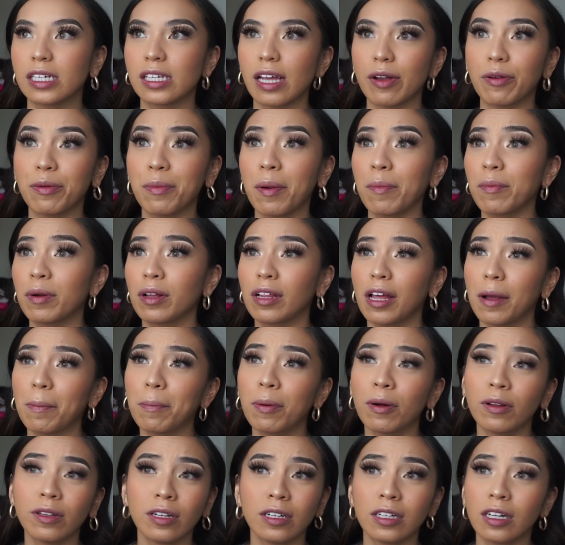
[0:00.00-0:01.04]
I remember like
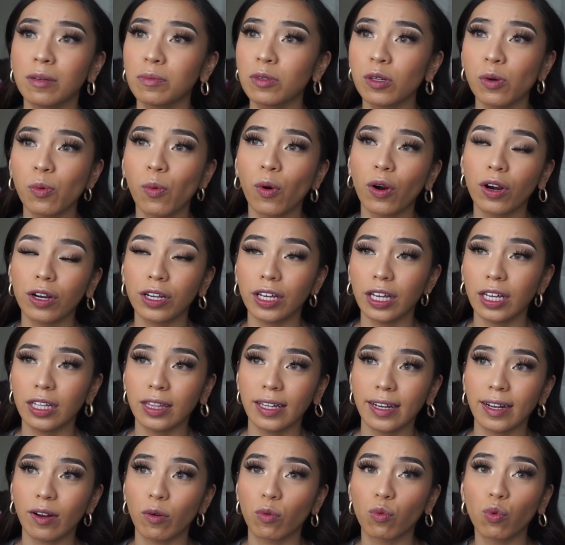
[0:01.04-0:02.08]
pulling up to work in
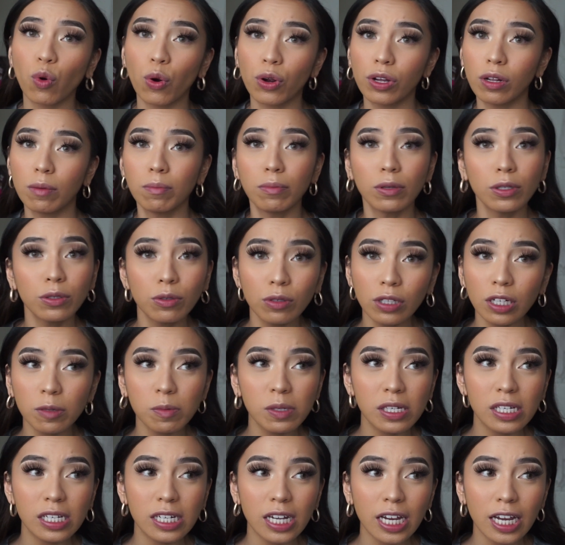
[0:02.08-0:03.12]
like a royal blue
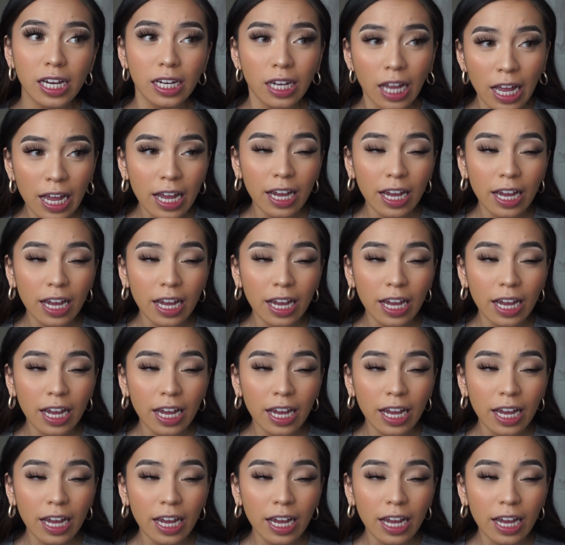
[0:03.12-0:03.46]
lipstick